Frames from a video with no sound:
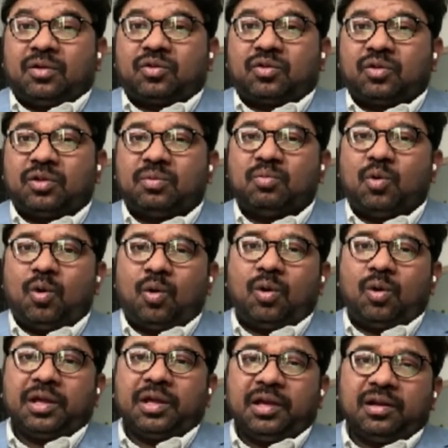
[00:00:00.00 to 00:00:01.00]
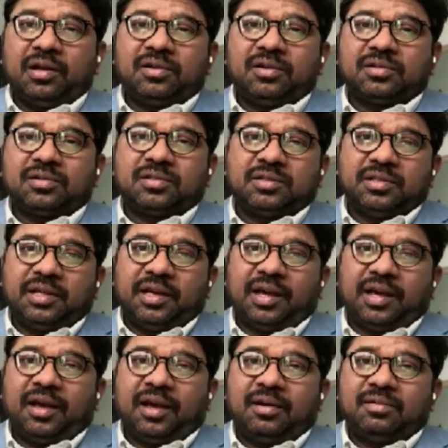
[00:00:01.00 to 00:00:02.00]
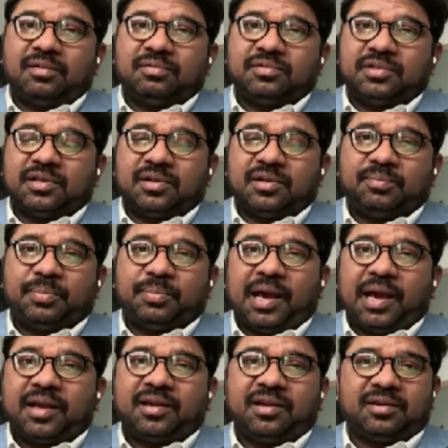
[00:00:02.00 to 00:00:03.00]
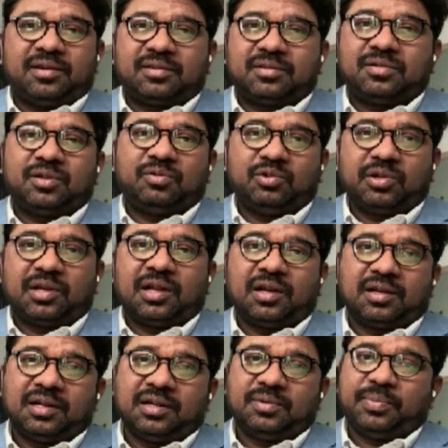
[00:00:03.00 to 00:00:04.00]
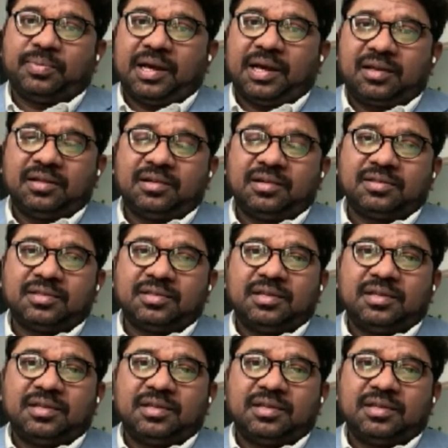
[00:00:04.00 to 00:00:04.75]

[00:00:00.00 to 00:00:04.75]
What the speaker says: So the more years they have the pack years, now we calculate pack years,